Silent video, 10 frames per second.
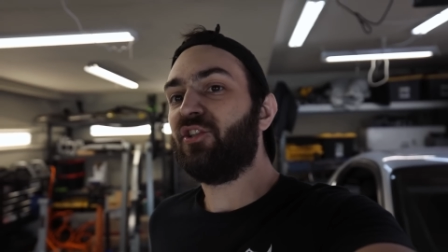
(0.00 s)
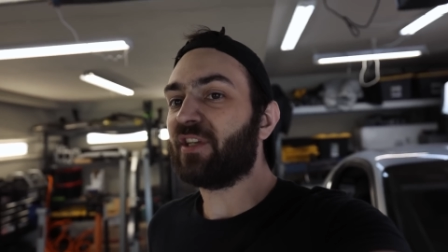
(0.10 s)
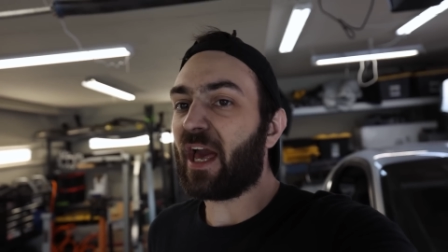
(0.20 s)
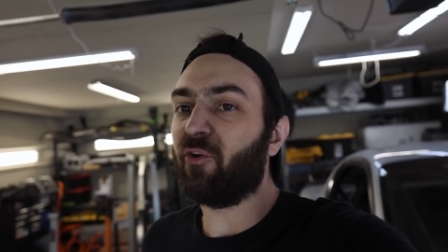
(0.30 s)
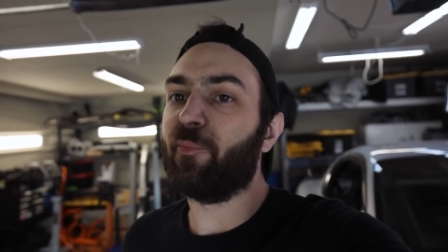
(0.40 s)
You just
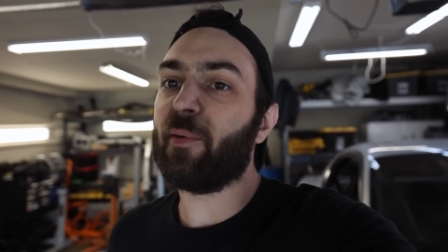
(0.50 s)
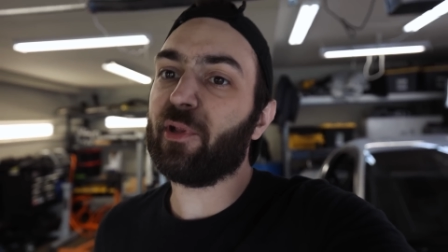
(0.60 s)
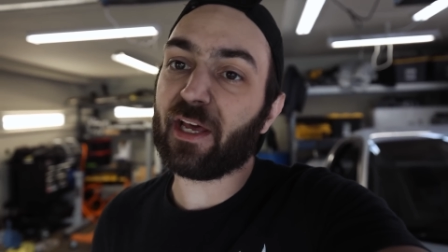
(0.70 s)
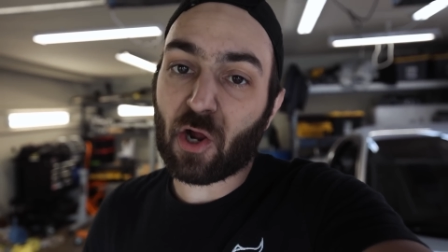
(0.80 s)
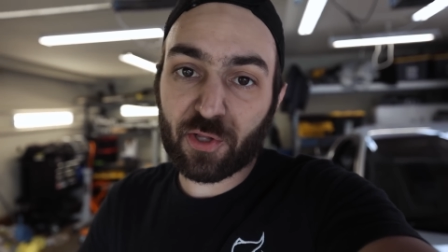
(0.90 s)
gotta
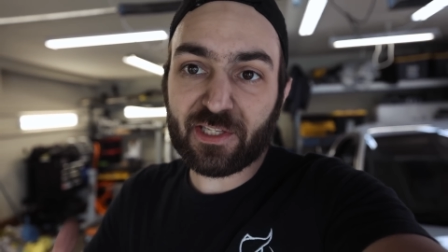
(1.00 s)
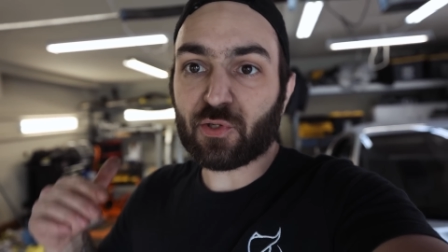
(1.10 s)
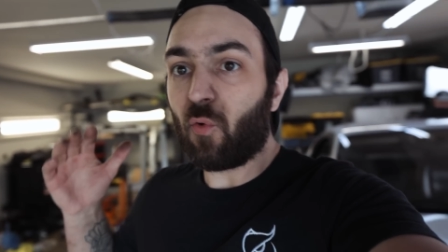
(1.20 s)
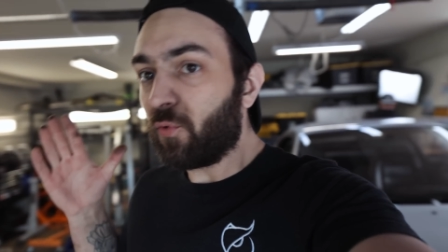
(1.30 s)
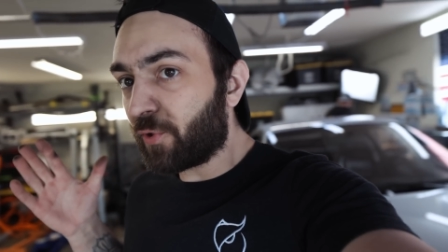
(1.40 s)
remember that on
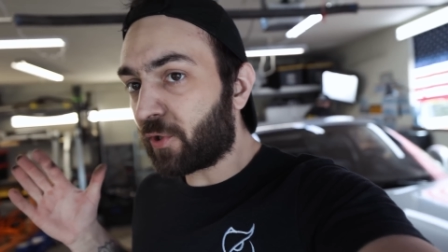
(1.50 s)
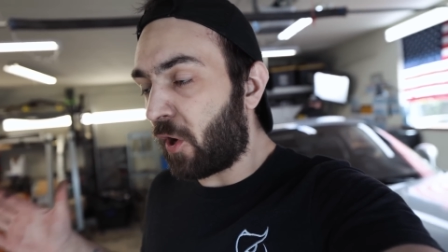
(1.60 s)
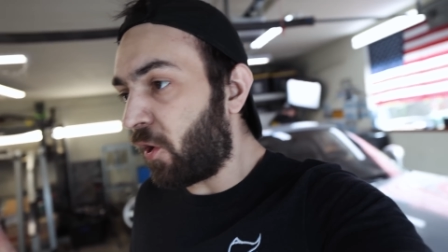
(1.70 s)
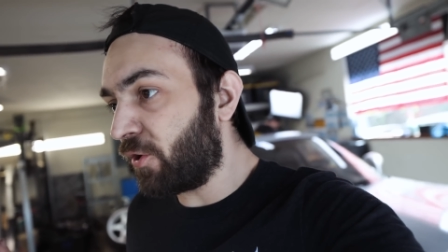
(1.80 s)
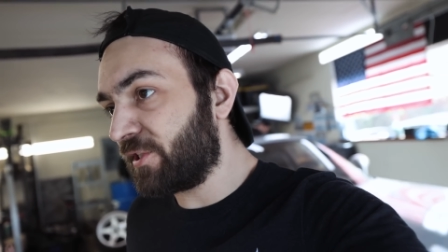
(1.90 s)
these older
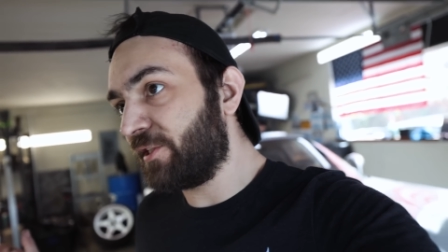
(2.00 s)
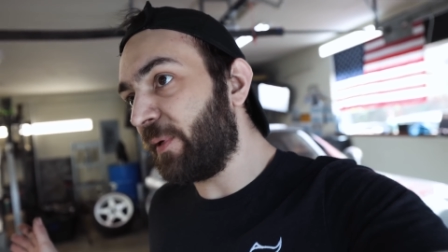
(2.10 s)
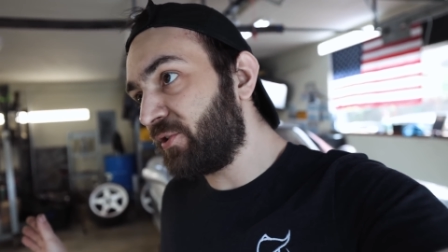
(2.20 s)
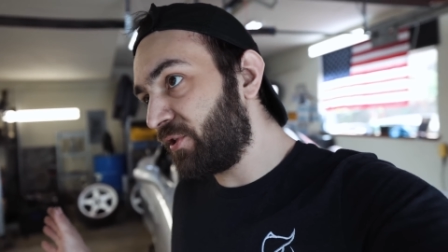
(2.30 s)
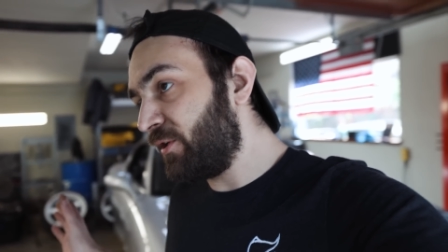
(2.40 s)
cars,
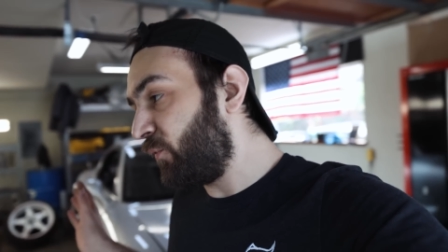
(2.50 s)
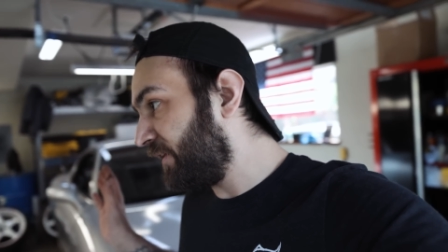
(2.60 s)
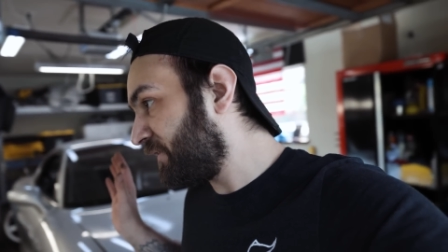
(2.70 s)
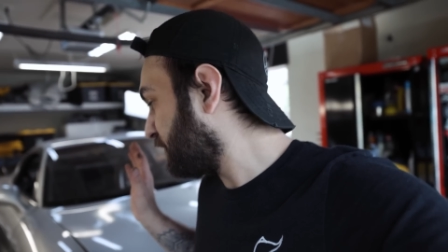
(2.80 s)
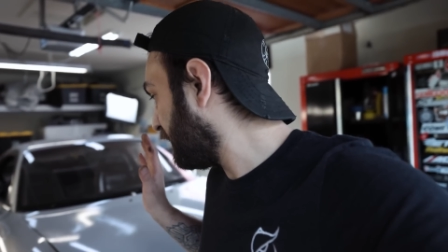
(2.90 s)
especially
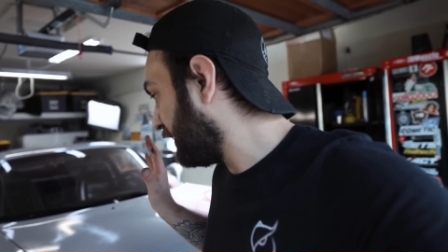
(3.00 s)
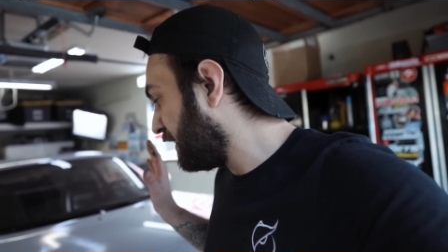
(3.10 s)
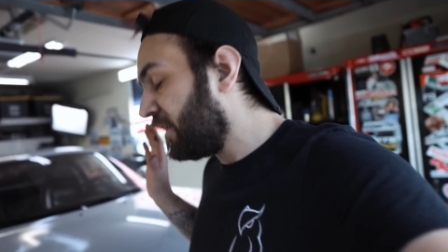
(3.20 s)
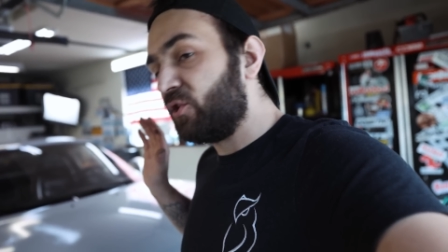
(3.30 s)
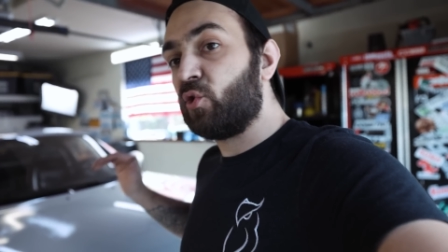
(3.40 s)
ones that are like
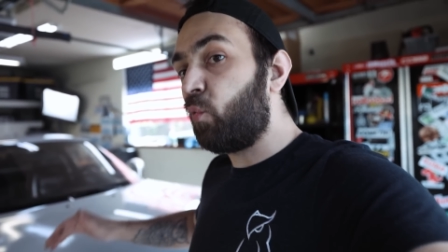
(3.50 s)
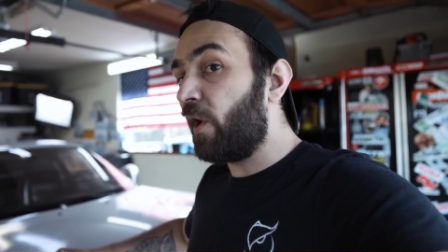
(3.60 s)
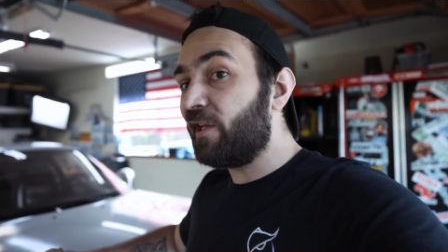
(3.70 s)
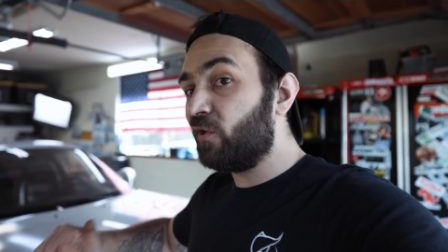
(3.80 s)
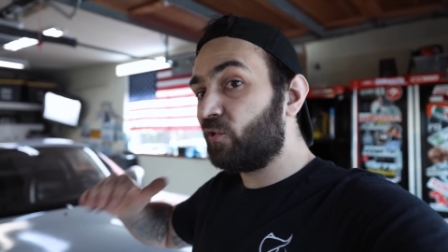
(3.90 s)

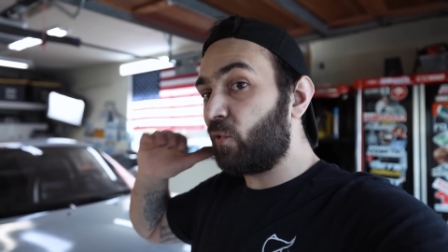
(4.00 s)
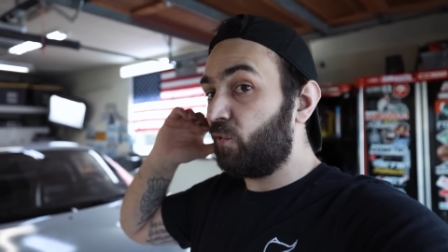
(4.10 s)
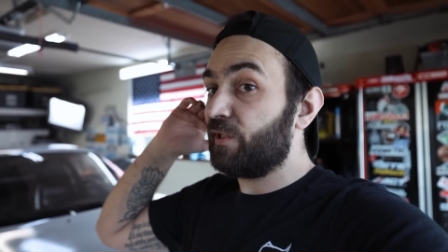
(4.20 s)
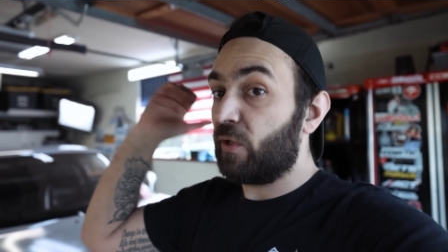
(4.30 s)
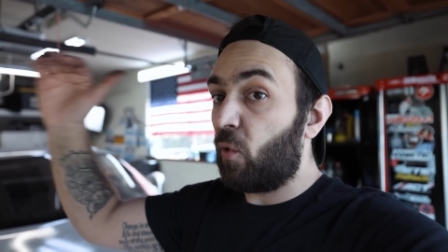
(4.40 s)
twenty years
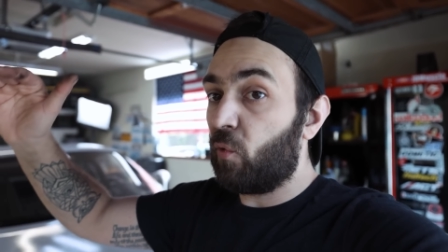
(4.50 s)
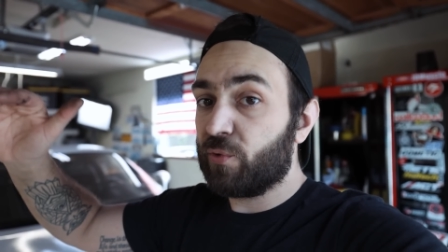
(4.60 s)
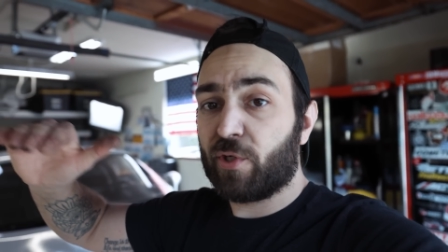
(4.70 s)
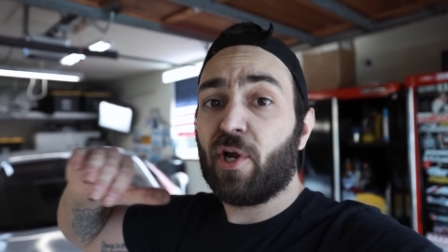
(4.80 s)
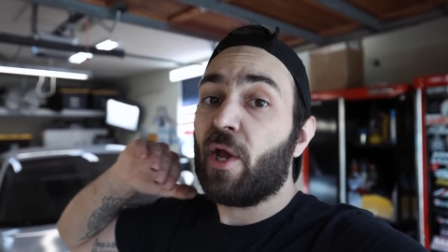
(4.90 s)
old and
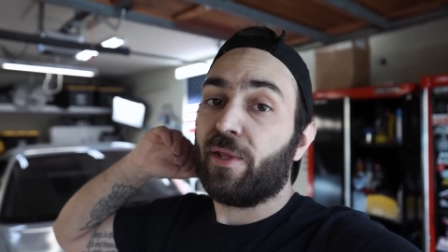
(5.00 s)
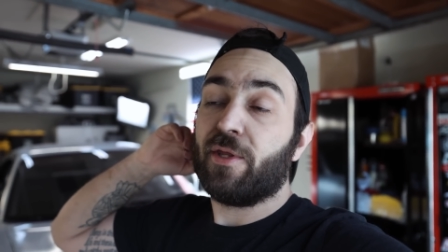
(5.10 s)
older,